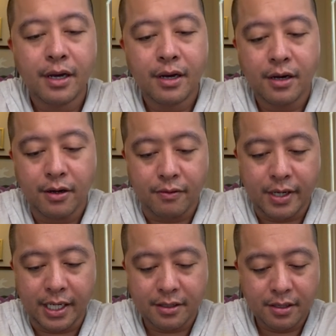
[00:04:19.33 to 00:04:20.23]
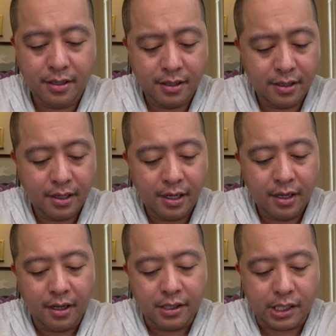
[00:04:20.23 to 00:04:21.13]
Alright,
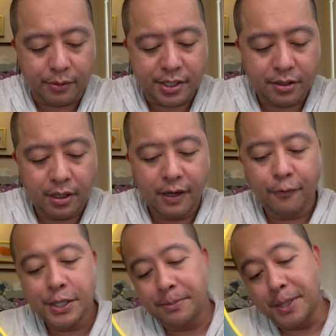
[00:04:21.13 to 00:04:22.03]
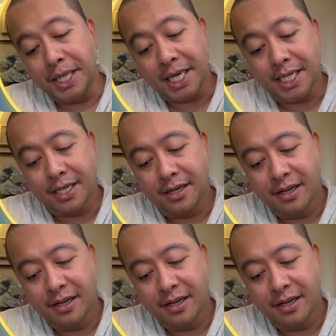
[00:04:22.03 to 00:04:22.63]
so we start off with a mulligan.